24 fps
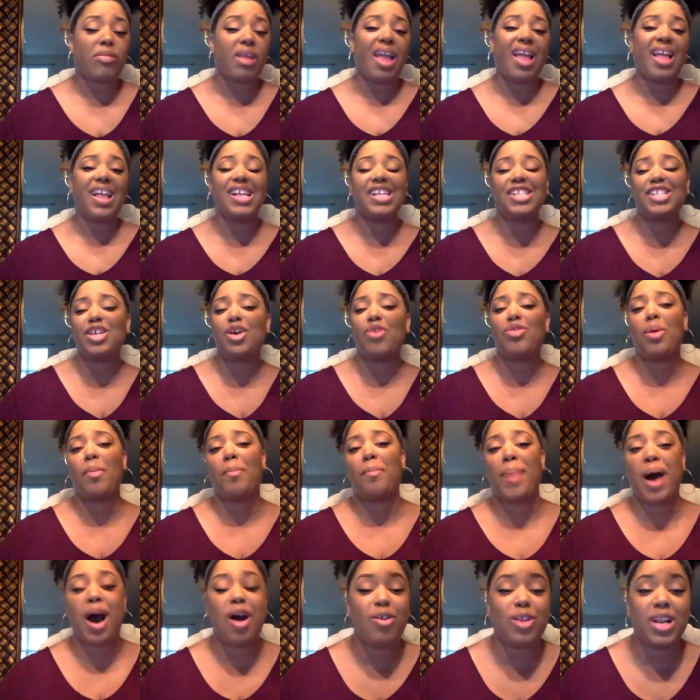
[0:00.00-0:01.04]
So the
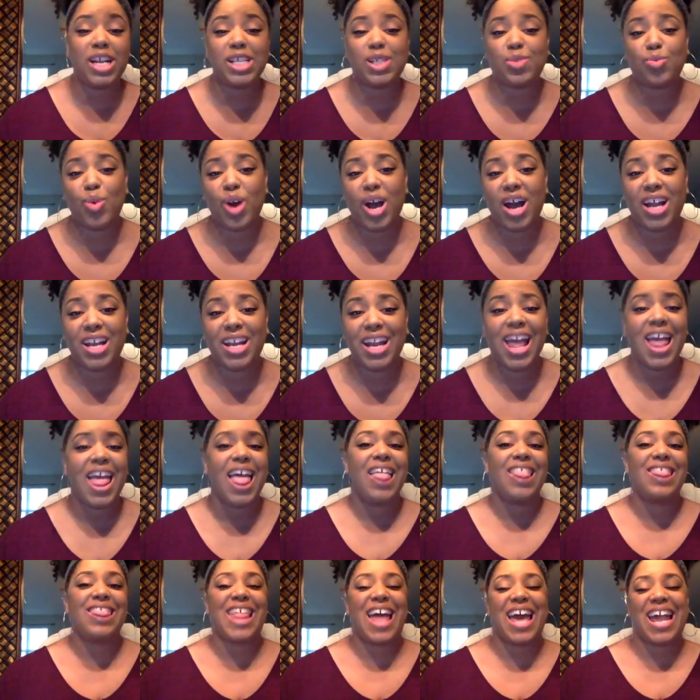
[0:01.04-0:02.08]
bonus one
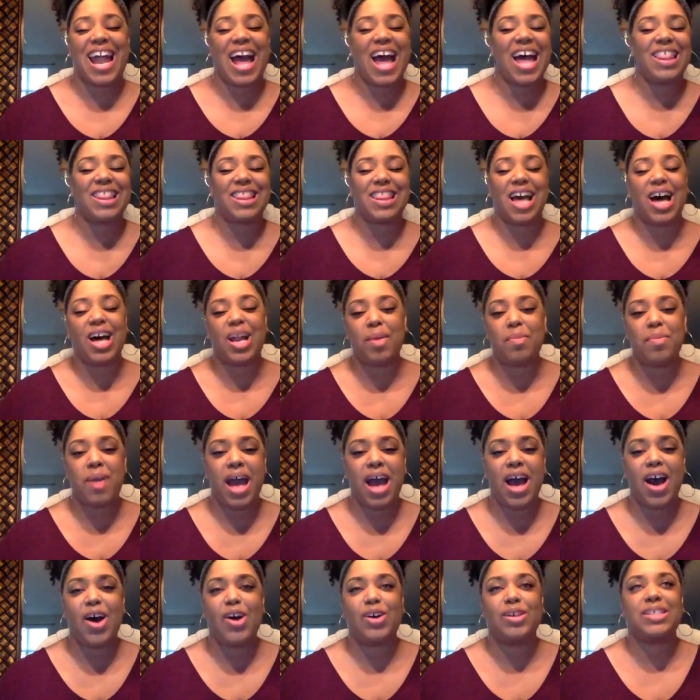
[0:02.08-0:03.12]
that I thought
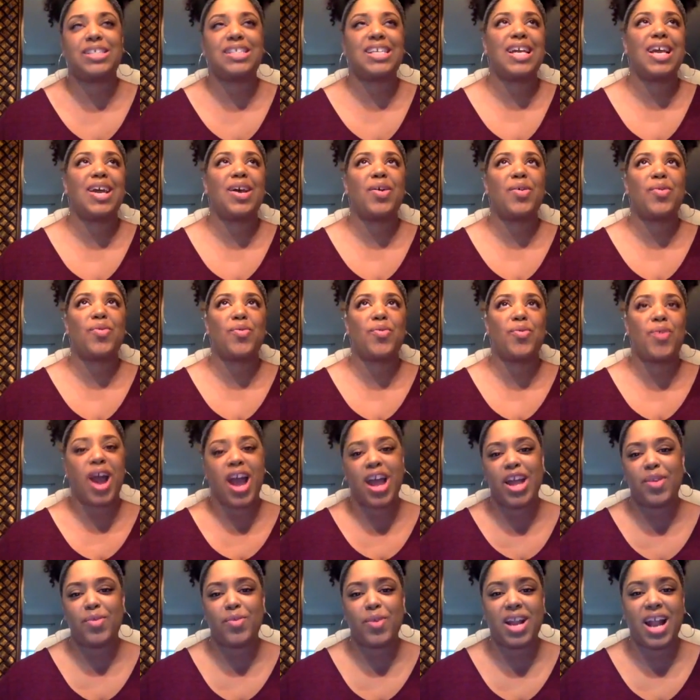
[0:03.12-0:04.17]
about
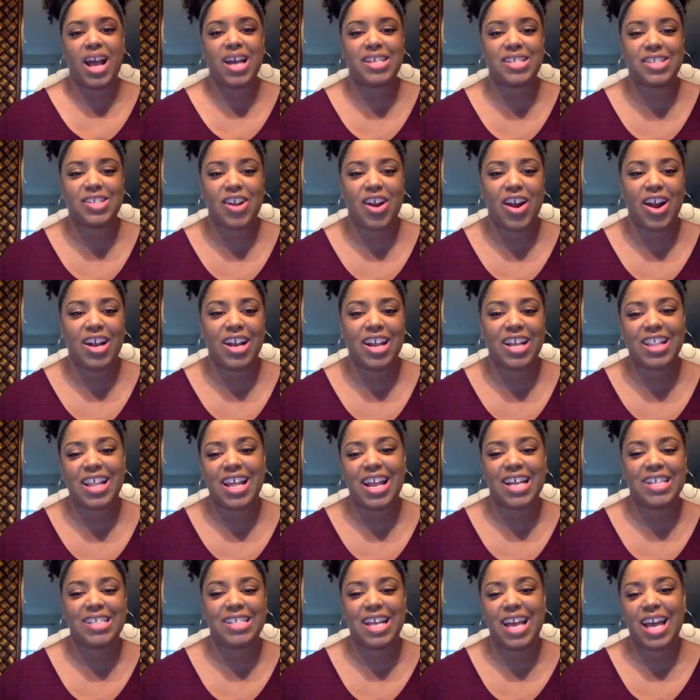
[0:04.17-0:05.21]
right when I started, that I
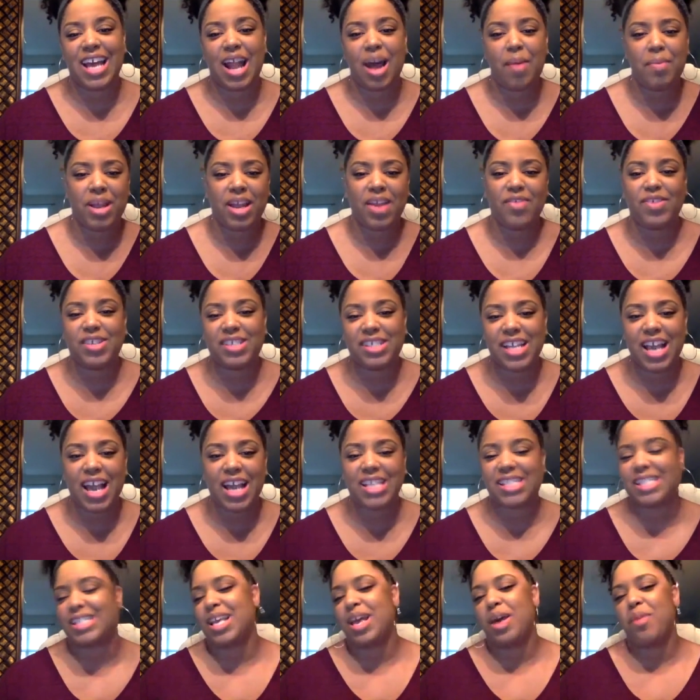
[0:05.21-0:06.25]
said, I'm gonna give you
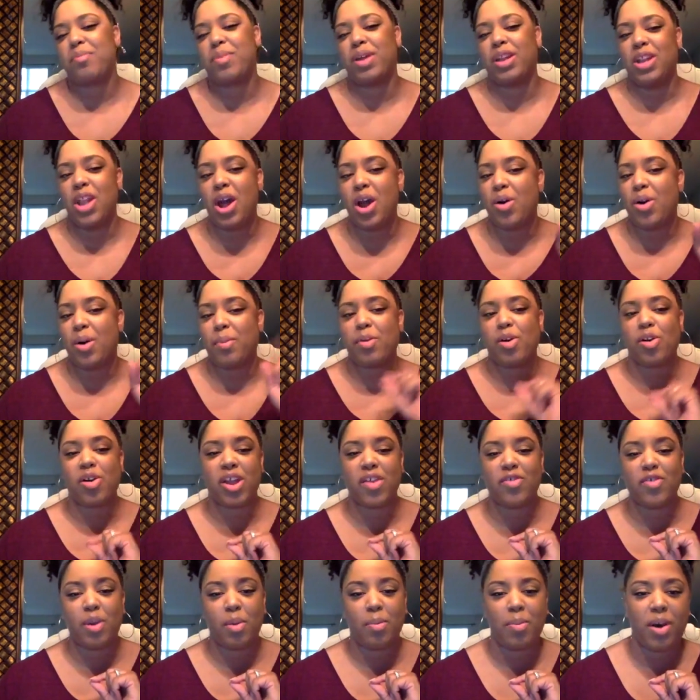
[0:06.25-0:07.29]
6, but no, I'm gonna give
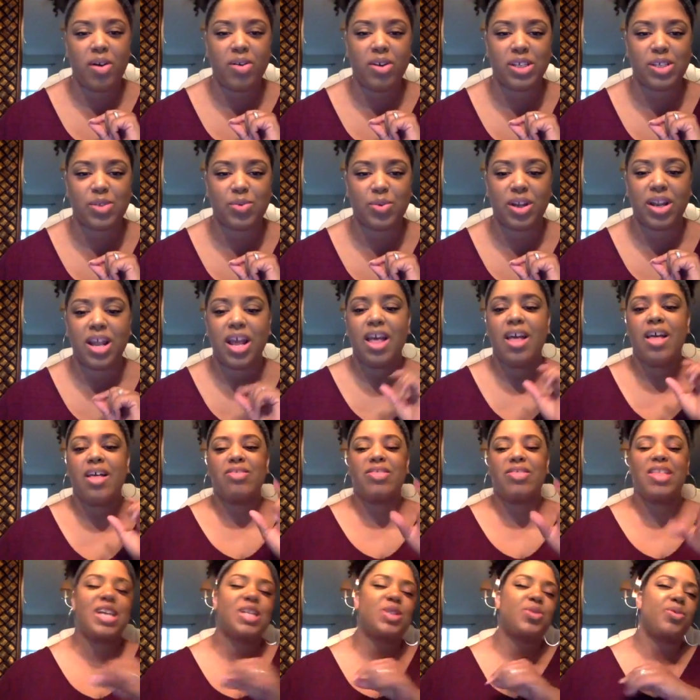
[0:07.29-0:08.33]
you a bonus one.
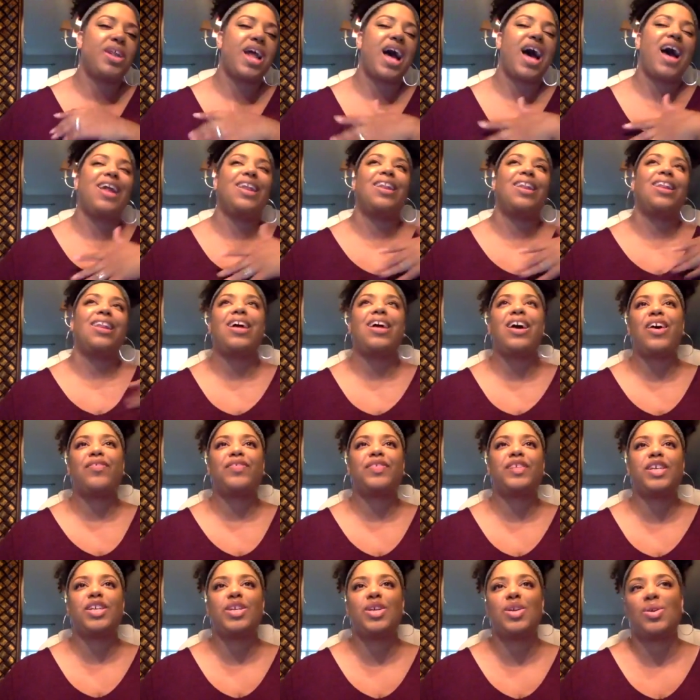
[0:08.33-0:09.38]
This one I love
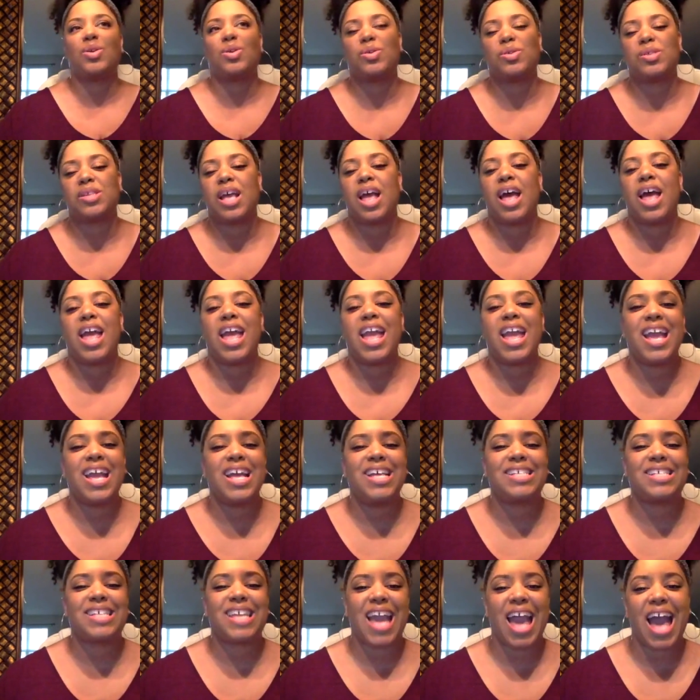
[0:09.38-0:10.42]
to use
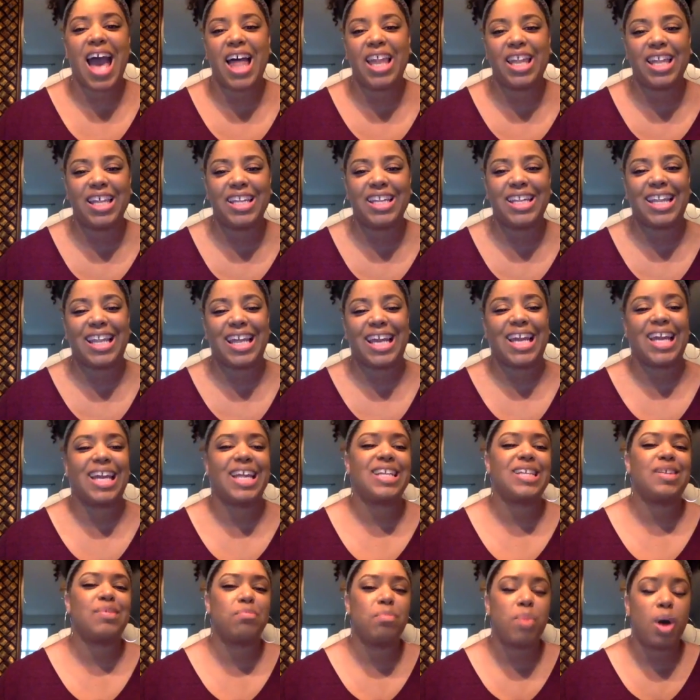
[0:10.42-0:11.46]
is Calendly.
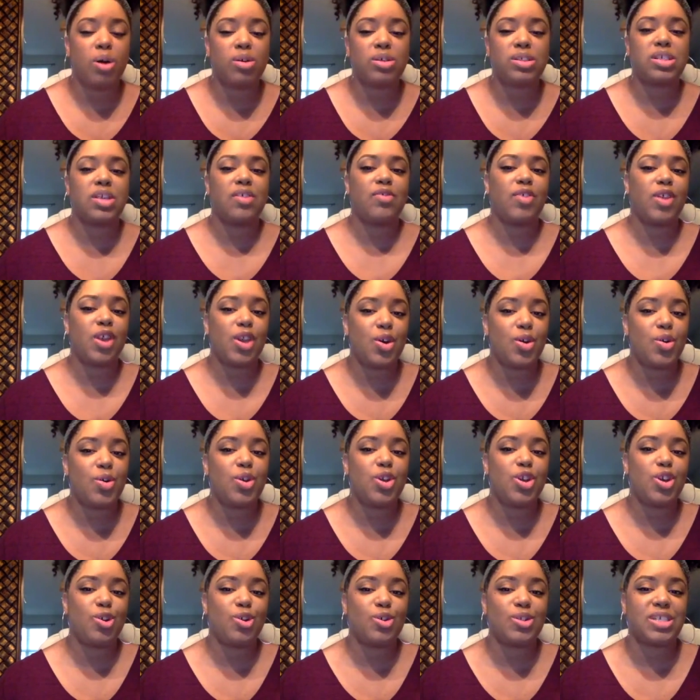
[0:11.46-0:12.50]
Most of you
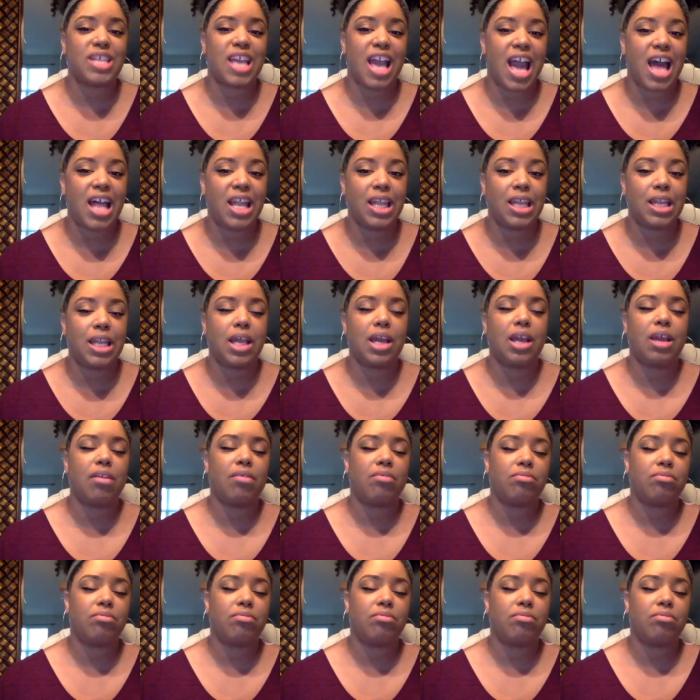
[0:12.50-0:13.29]
use Calendly.